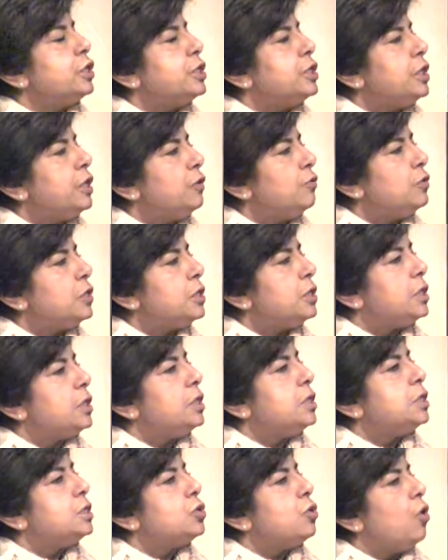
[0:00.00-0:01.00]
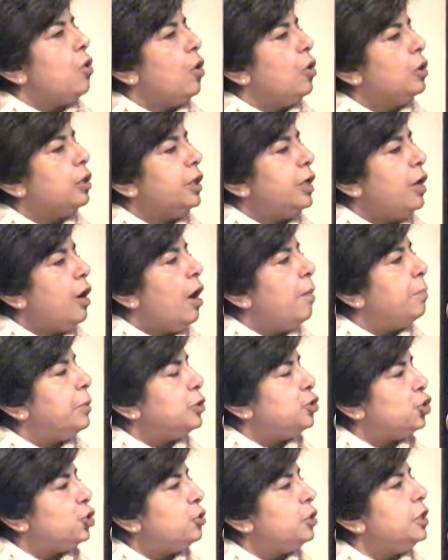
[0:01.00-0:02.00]
services, all the
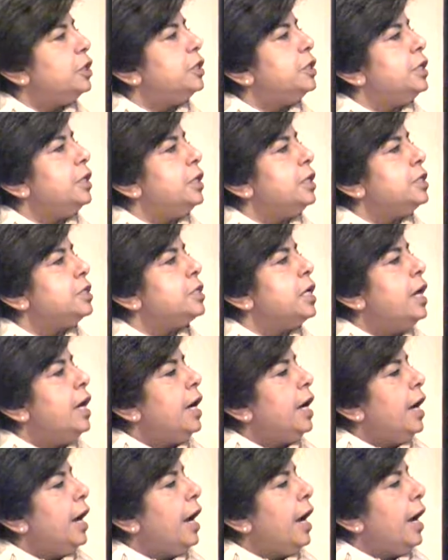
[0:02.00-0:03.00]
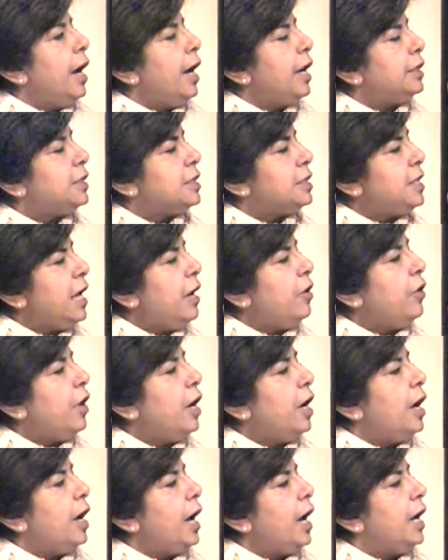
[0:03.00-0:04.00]
opportunities, et
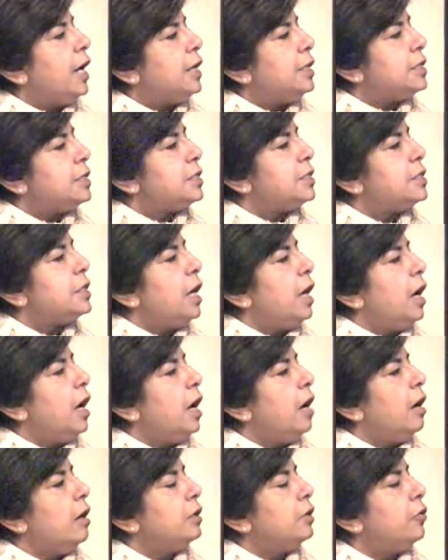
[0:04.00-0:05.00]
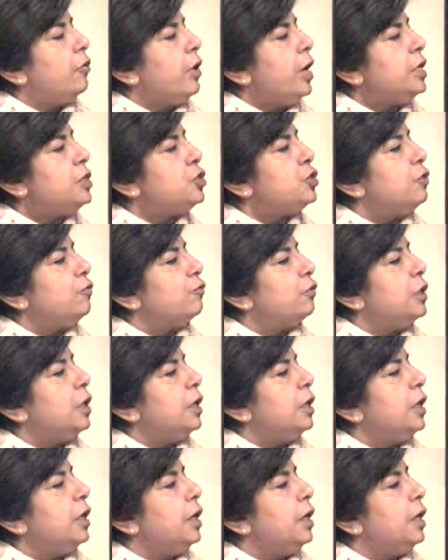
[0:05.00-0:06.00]
cetera, as the rest of the
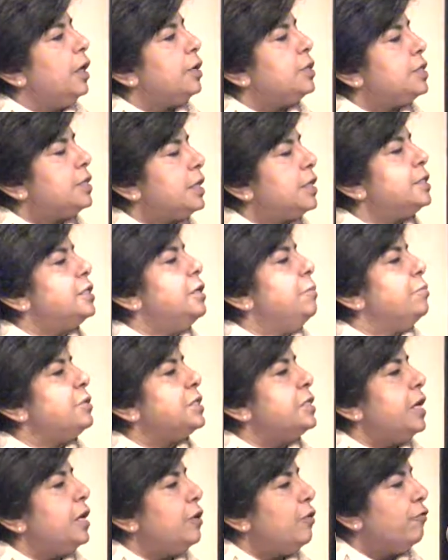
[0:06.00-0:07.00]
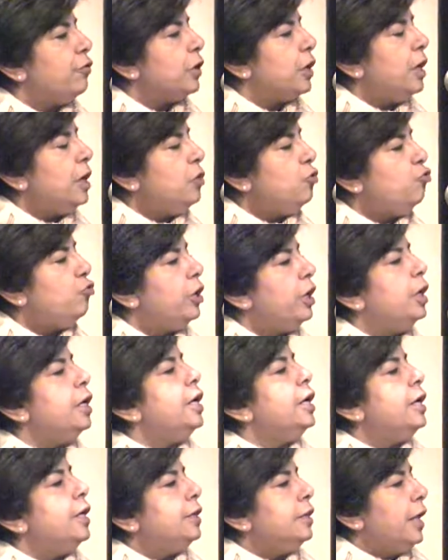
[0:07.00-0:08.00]
60% of the country,
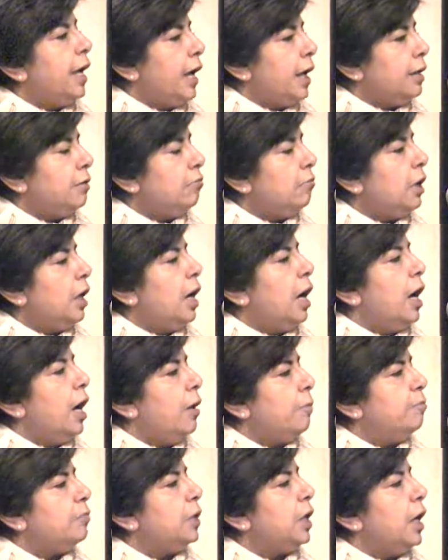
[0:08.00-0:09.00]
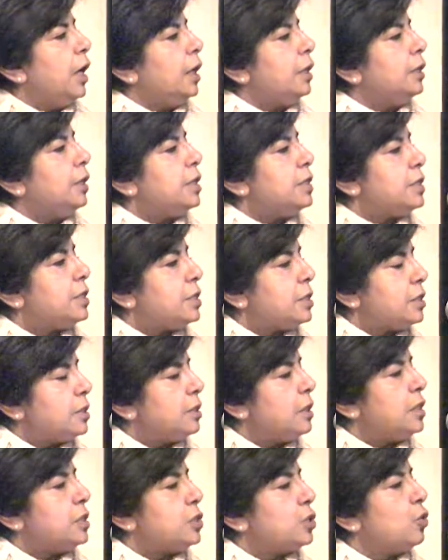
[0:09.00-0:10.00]
then
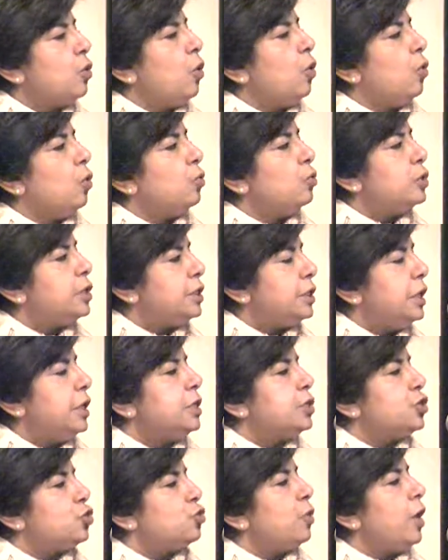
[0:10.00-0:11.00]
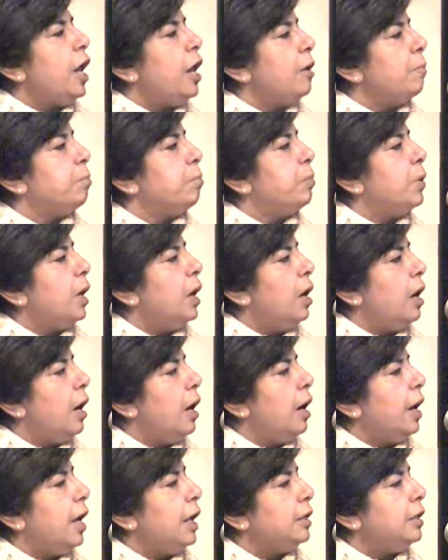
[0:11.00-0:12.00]
this goal seeks to help
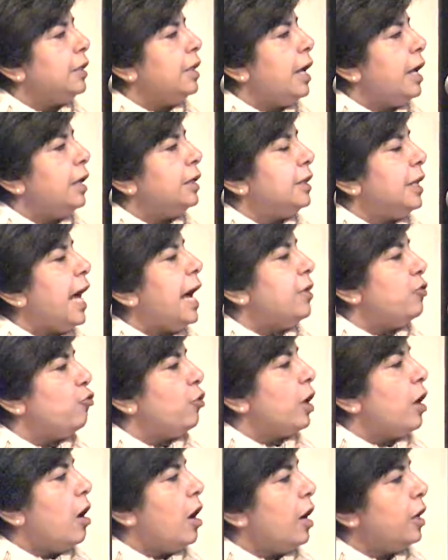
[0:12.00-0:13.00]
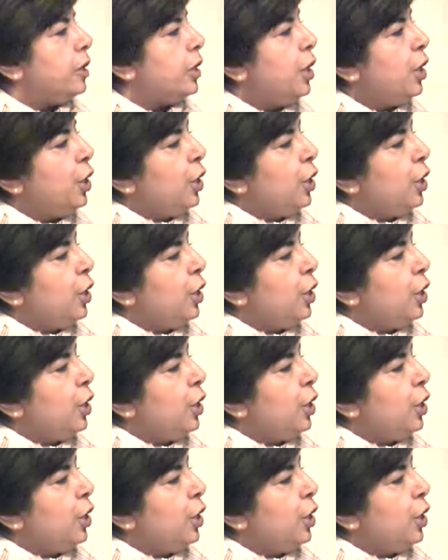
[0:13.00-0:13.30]
in that regard.